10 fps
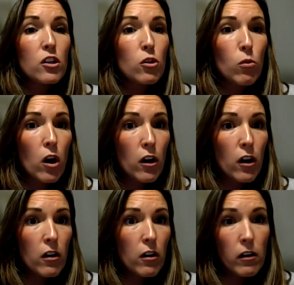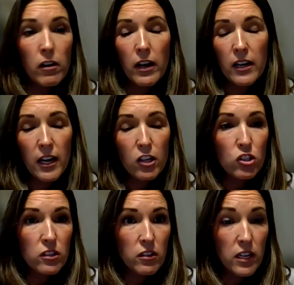you are
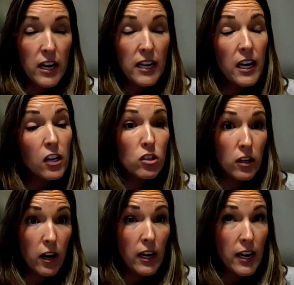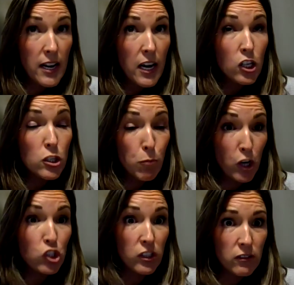engaging in
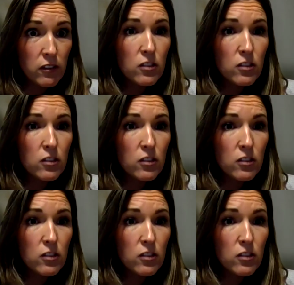expression.